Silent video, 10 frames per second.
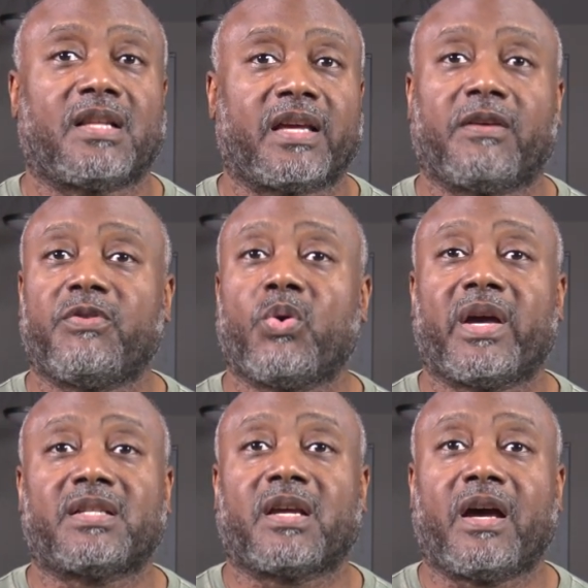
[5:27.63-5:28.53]
like, if you
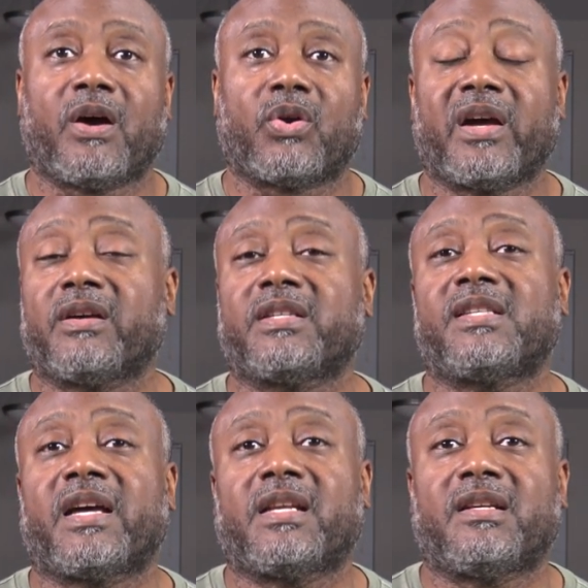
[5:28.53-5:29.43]
ask her out, how
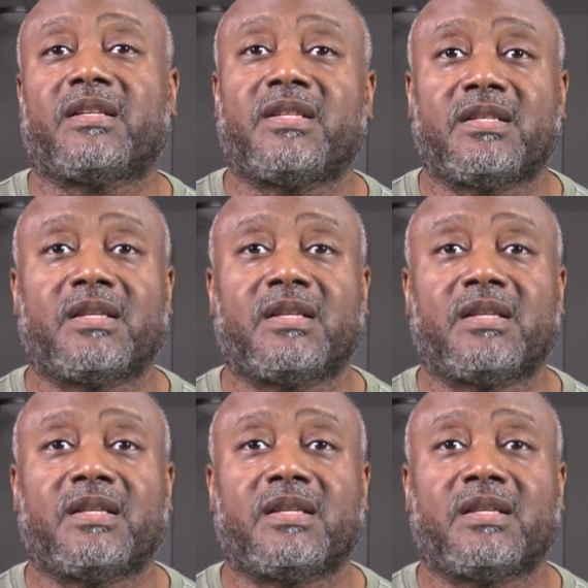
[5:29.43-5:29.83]
excited does she